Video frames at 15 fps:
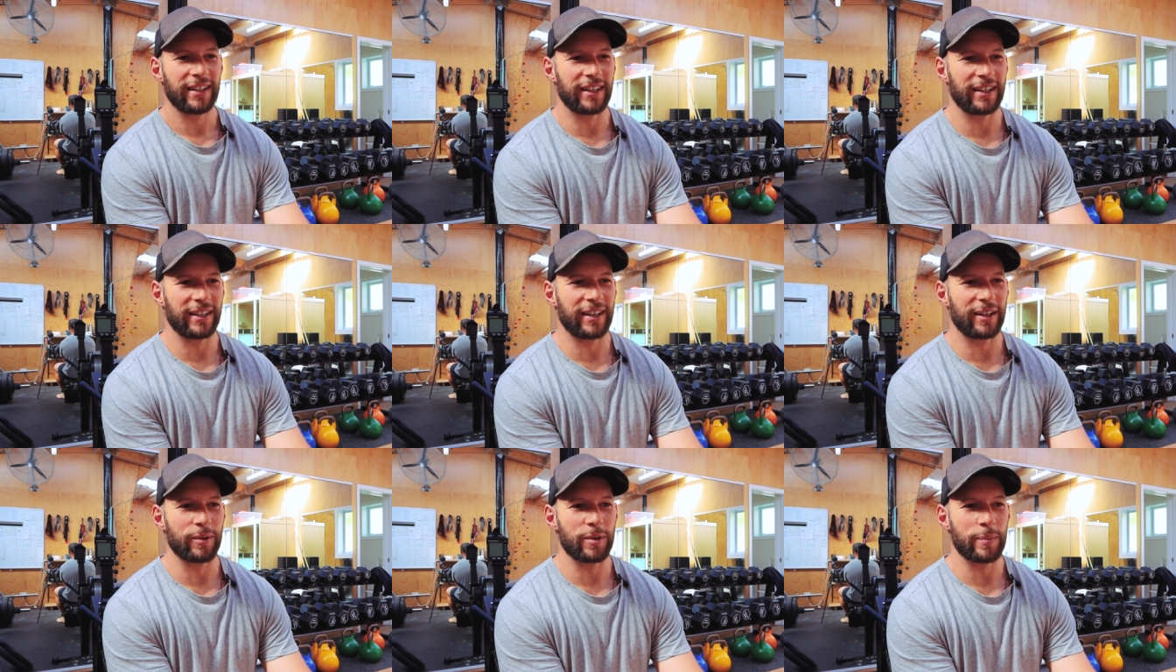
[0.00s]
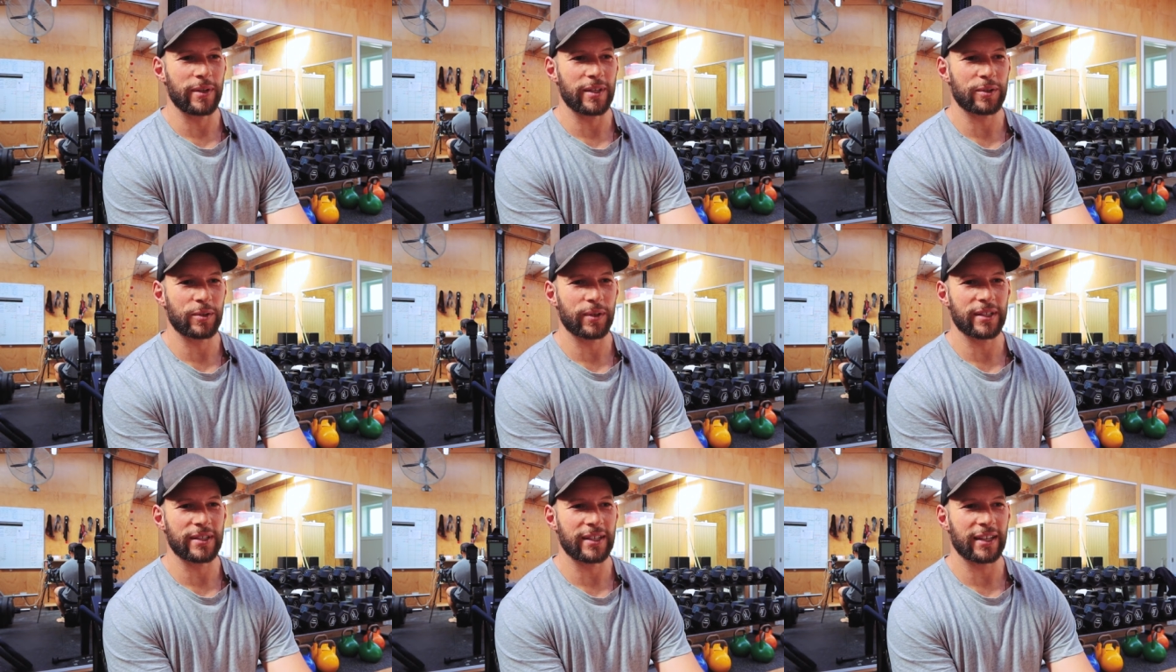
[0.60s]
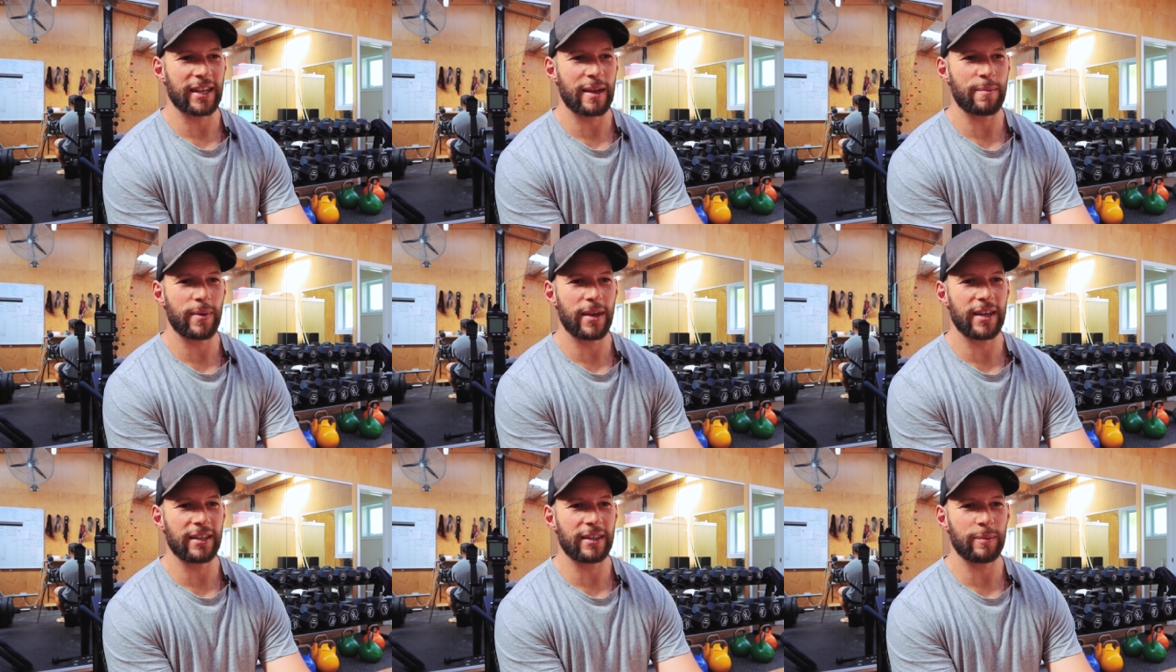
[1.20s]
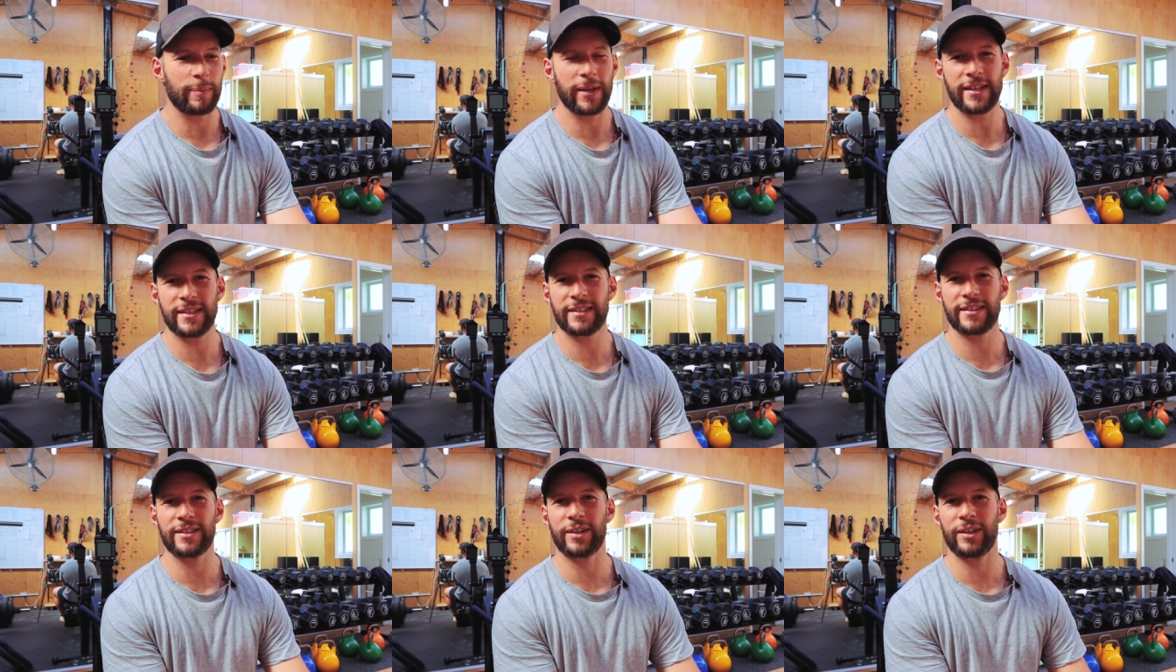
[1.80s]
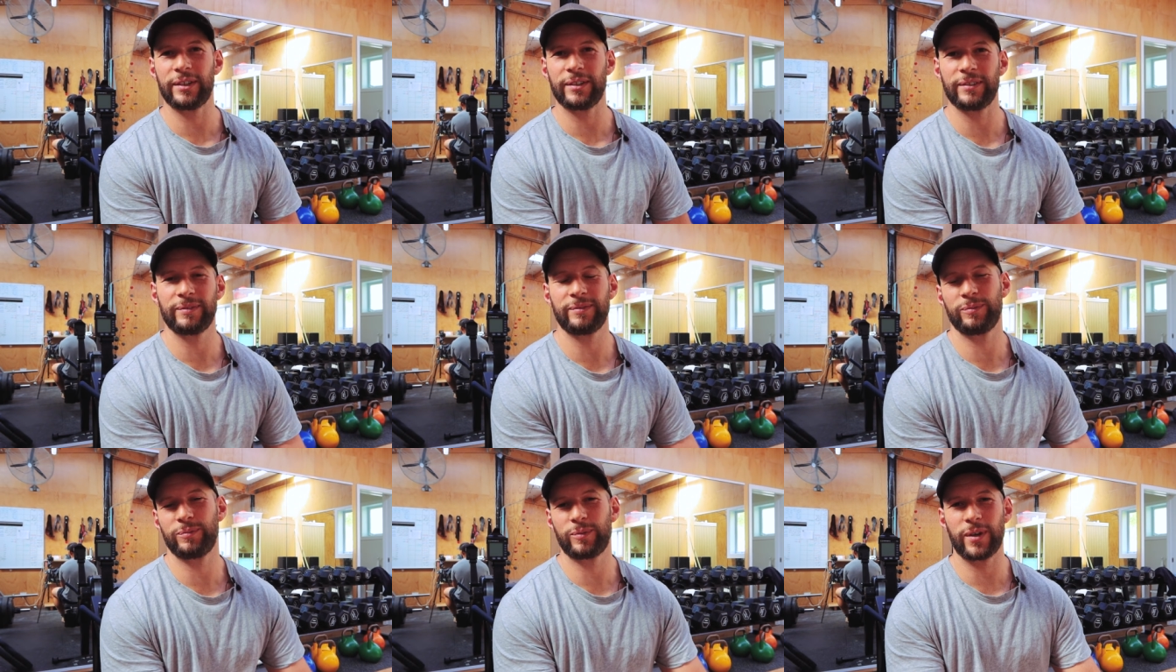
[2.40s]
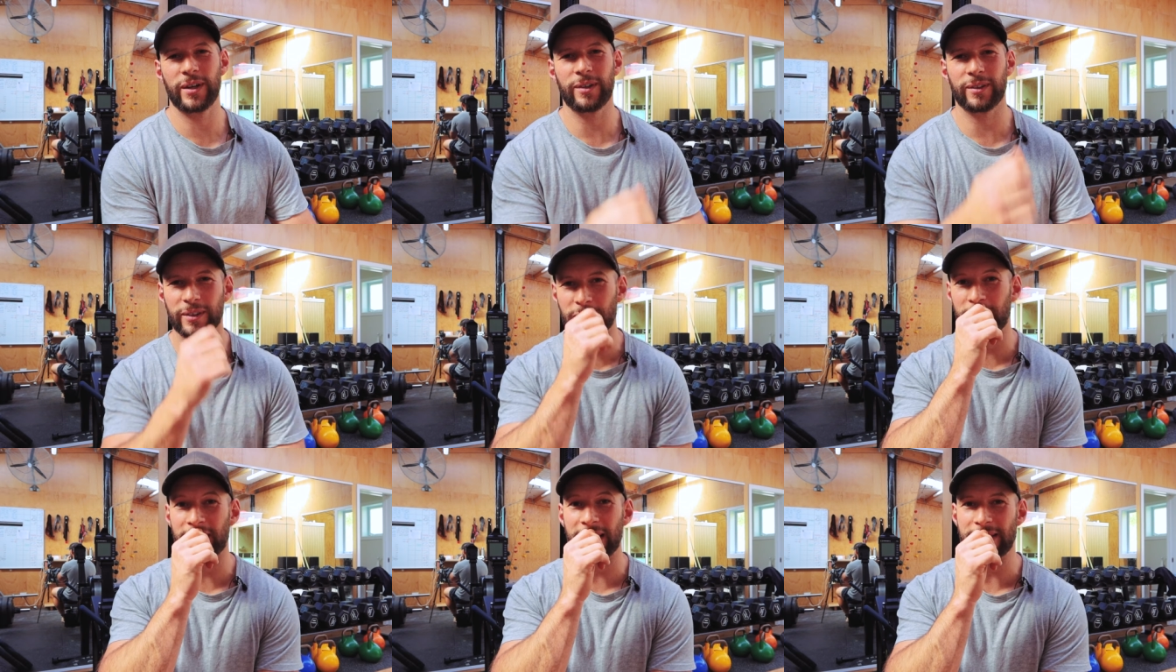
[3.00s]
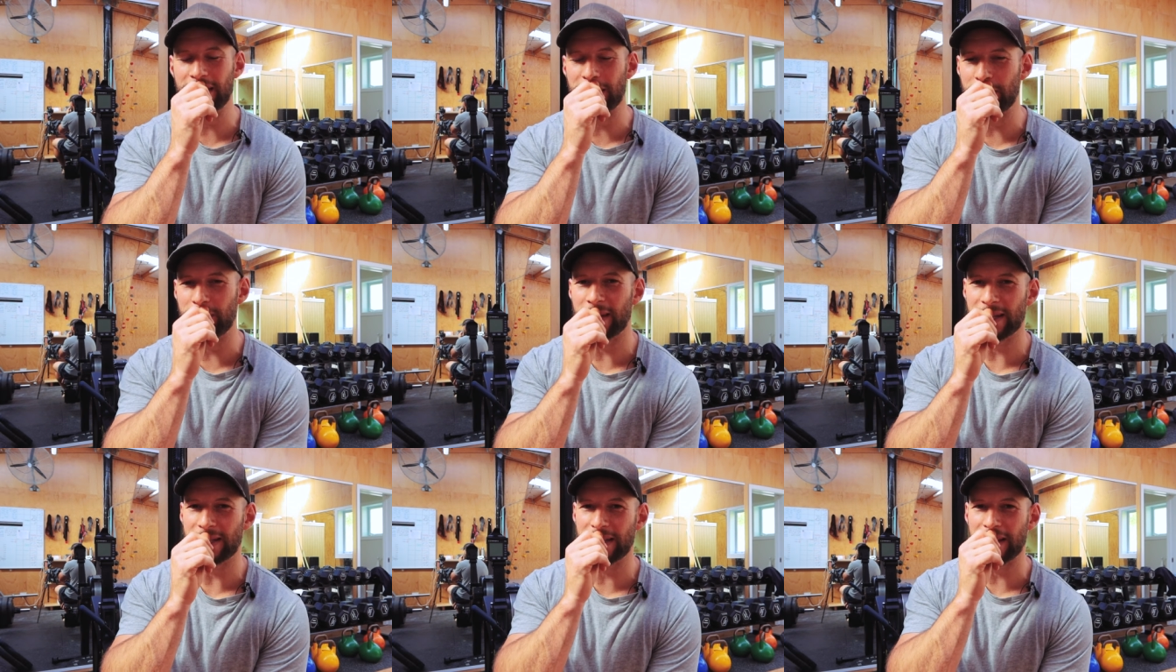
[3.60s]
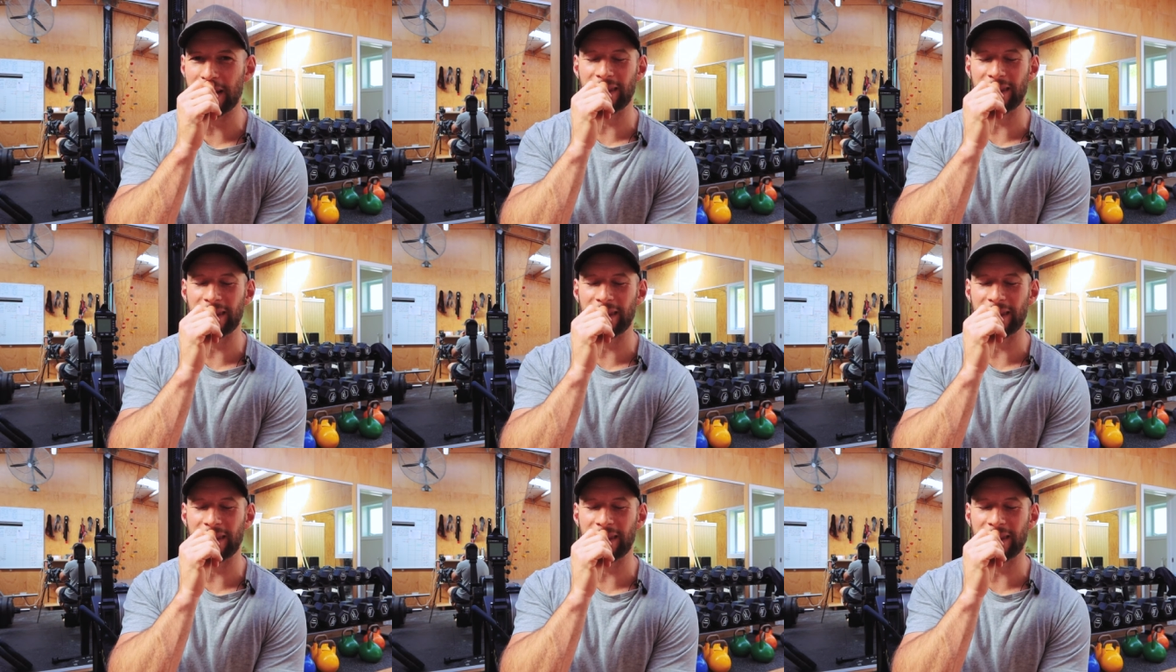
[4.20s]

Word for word: I, I want to be as quick as I can be and the best, so why not go against the best?